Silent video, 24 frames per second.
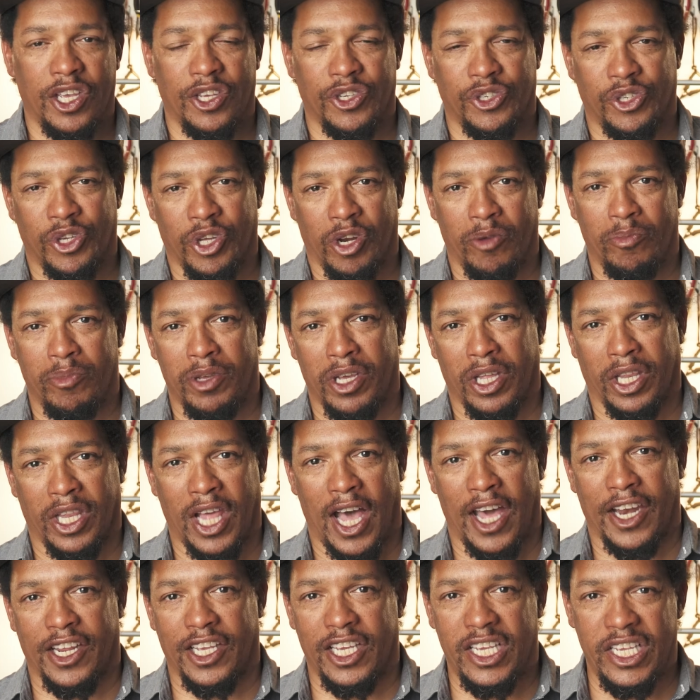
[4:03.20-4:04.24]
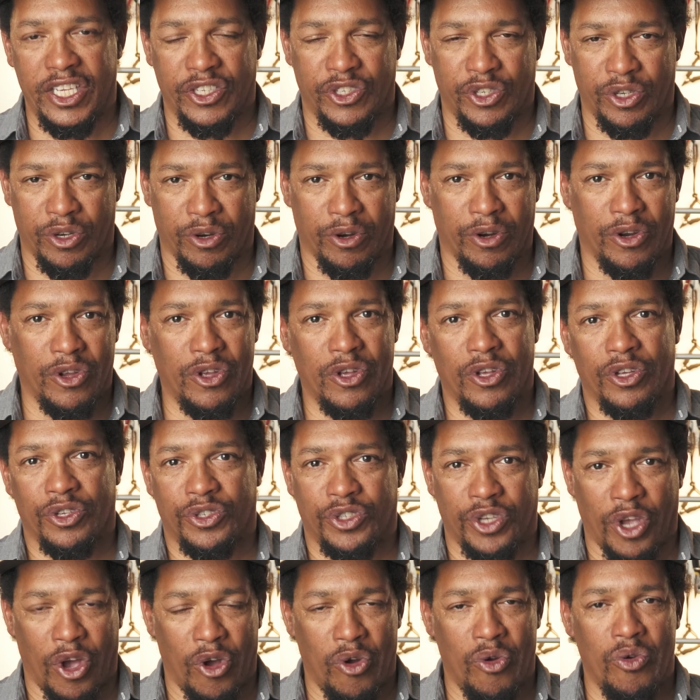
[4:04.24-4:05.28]
is going to be a lot easier.
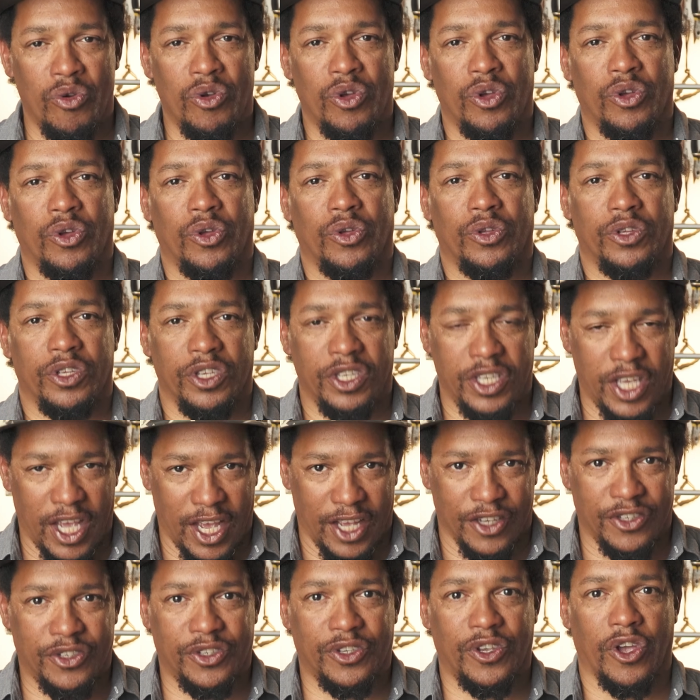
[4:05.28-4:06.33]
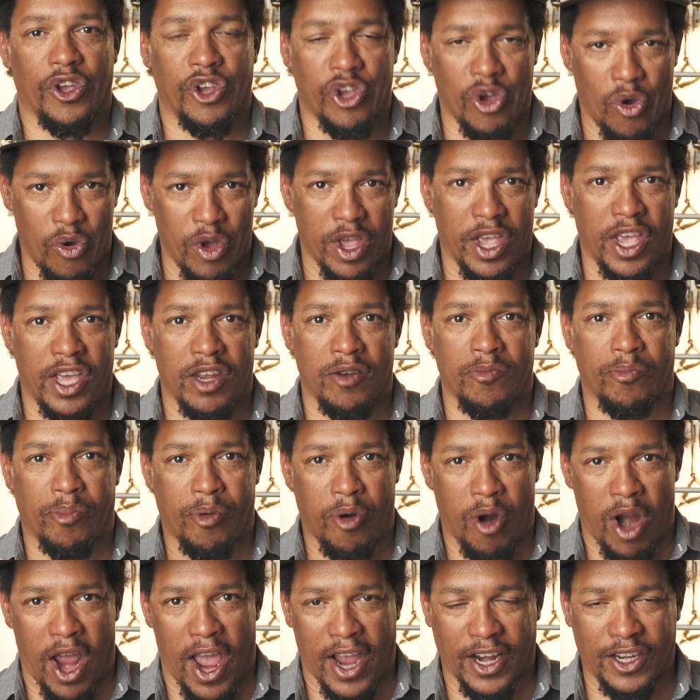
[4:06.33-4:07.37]
So yes, go ahead and
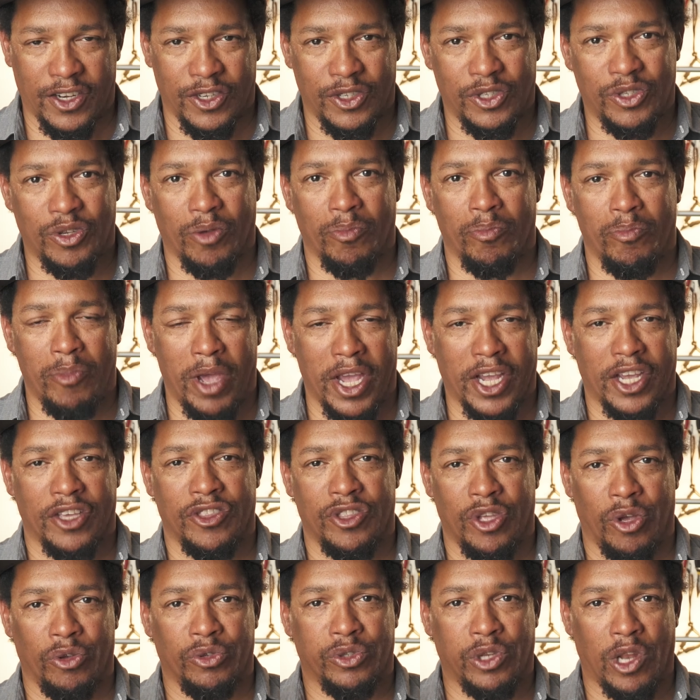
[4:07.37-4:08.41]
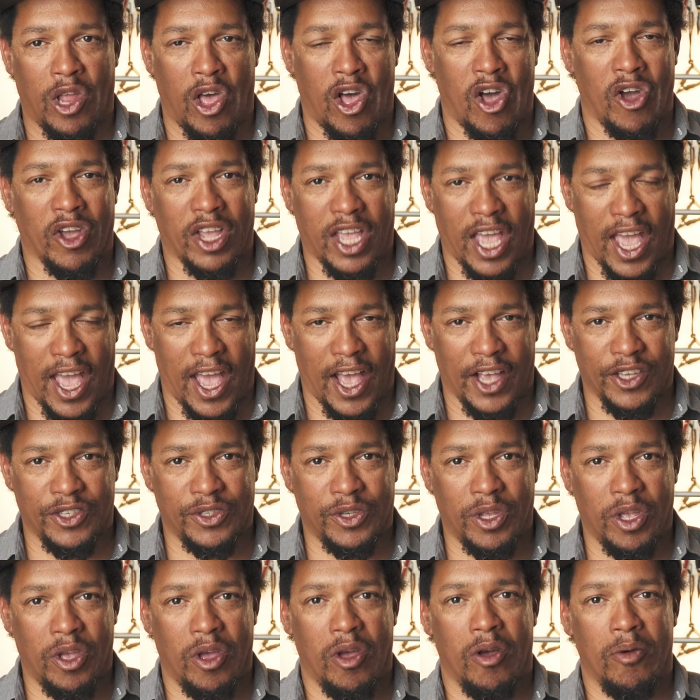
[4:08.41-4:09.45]
practice making those long
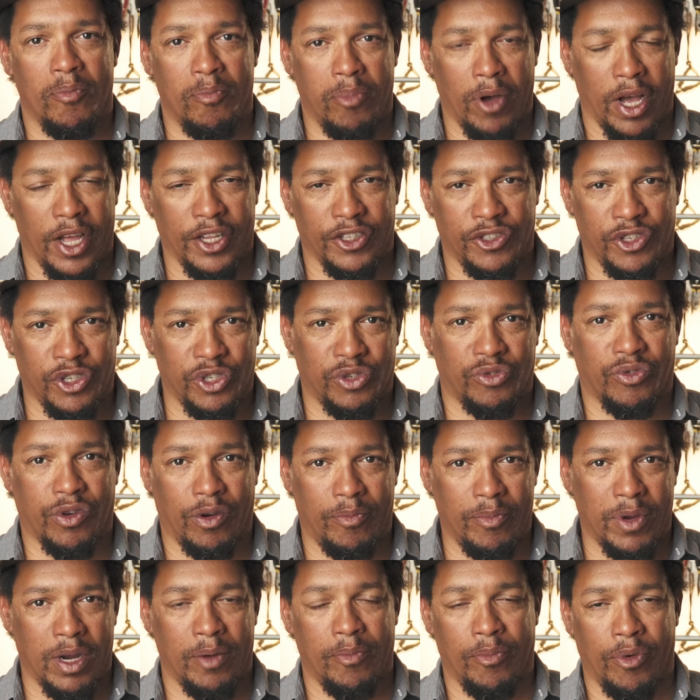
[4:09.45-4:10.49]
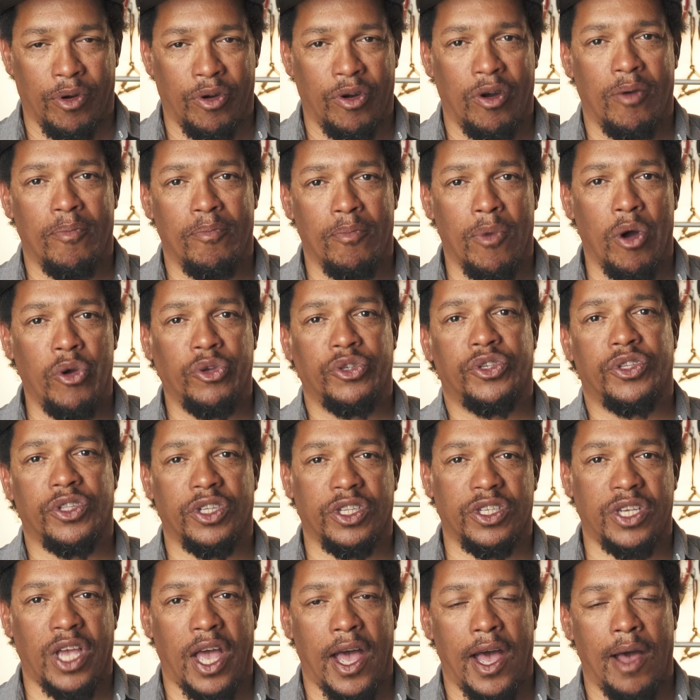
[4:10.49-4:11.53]
casts. But just remember, most of
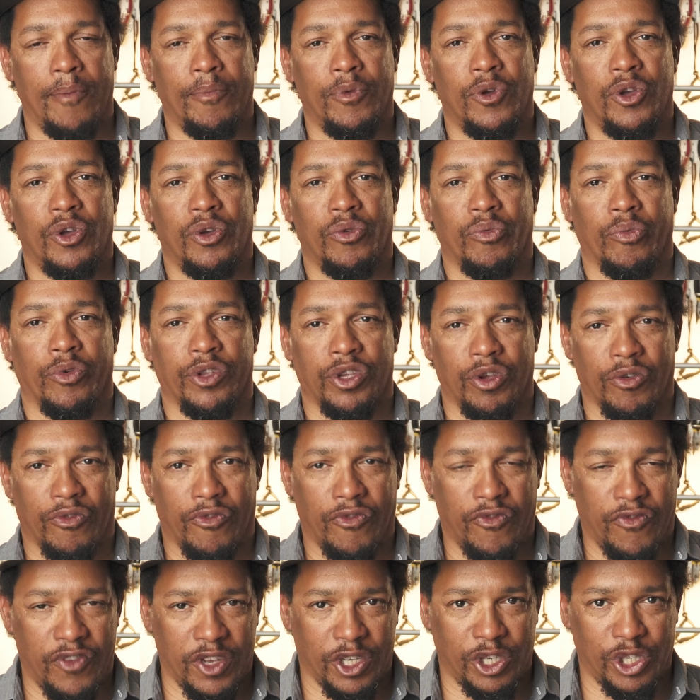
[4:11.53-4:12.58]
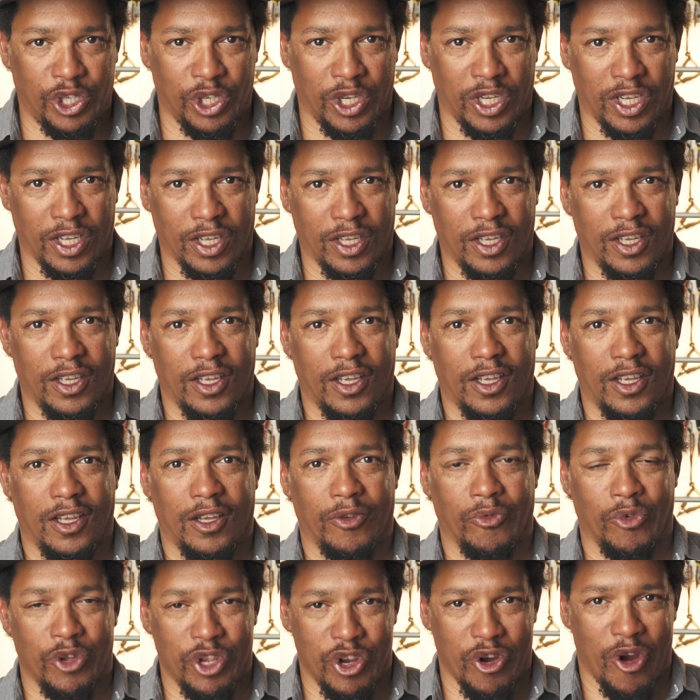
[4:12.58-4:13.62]
the time when you're fishing,
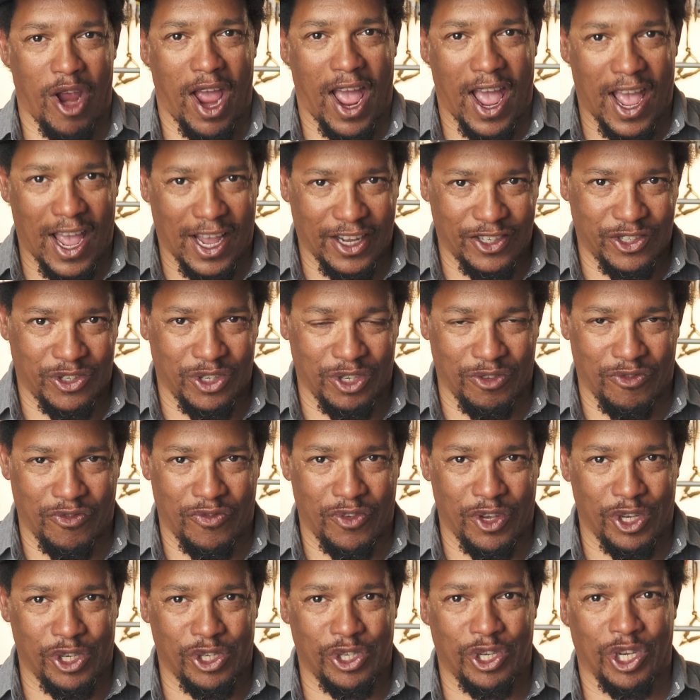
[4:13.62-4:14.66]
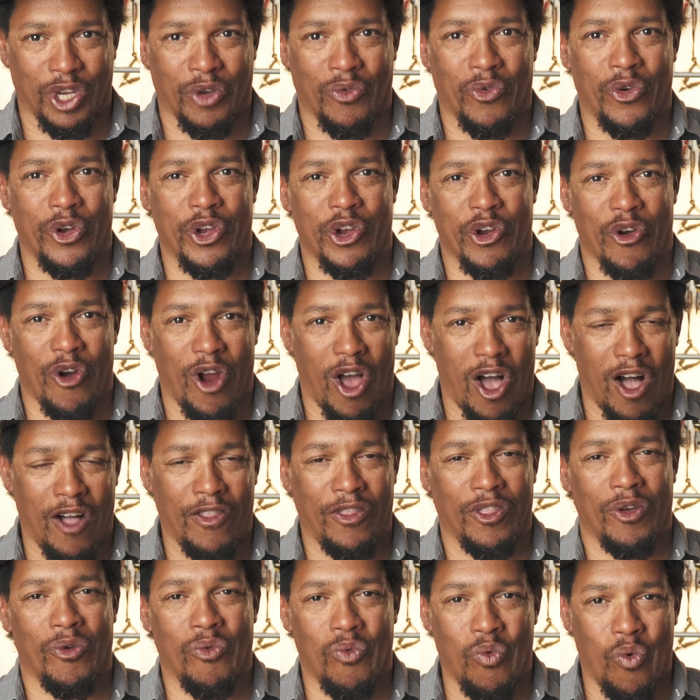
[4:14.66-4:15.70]
when you're actually fishing, when you're
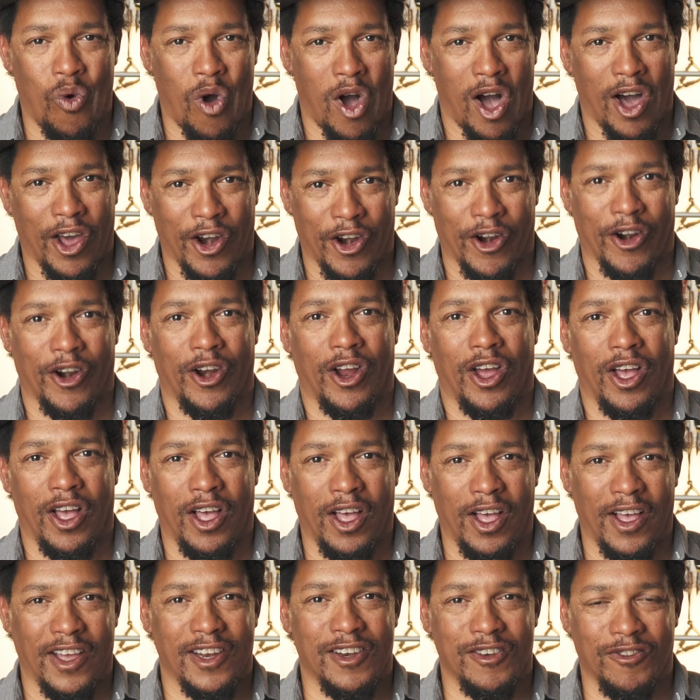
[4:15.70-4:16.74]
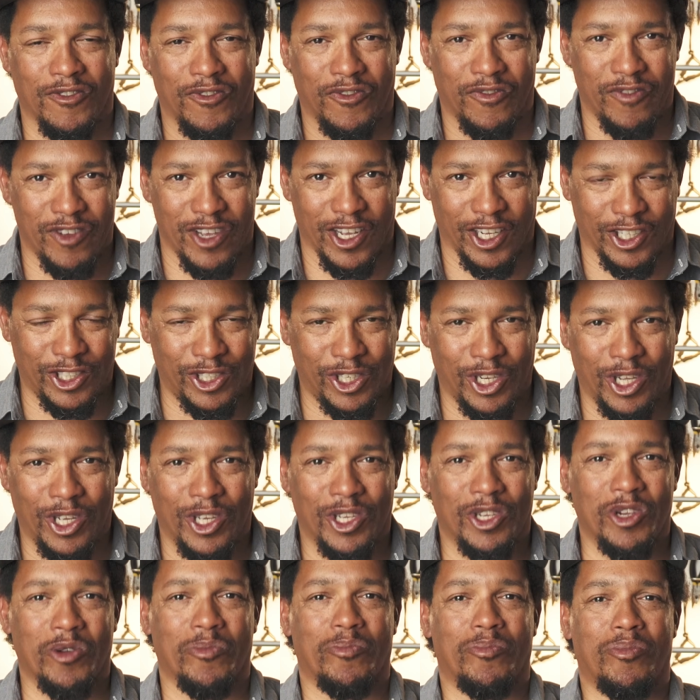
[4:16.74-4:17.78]
on the water hunting fish,
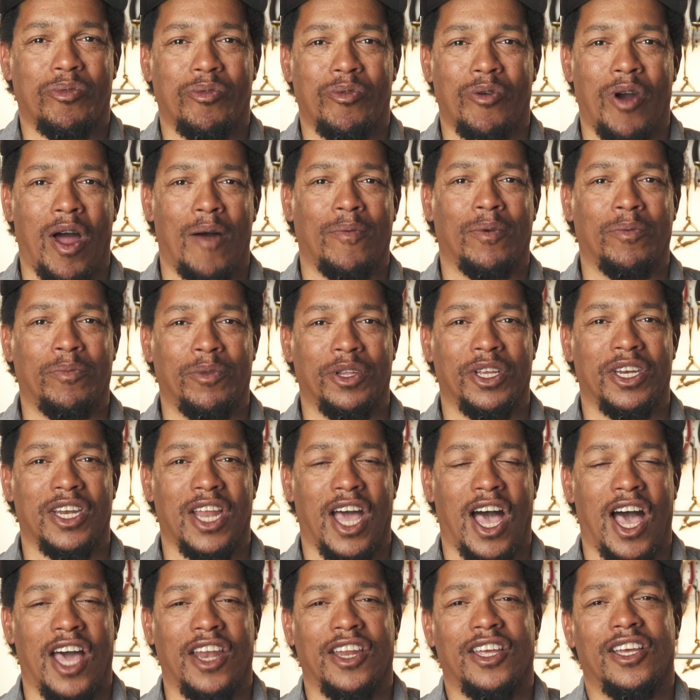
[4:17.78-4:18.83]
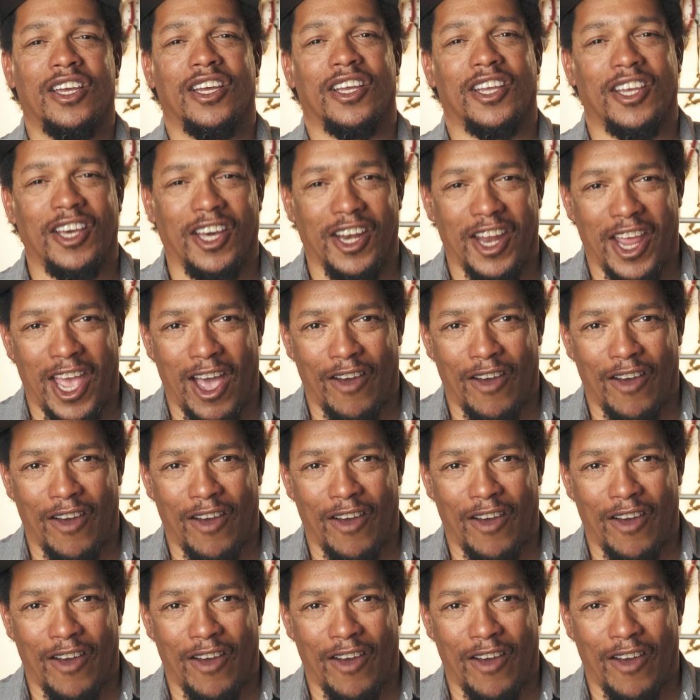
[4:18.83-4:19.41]
you're probably not going to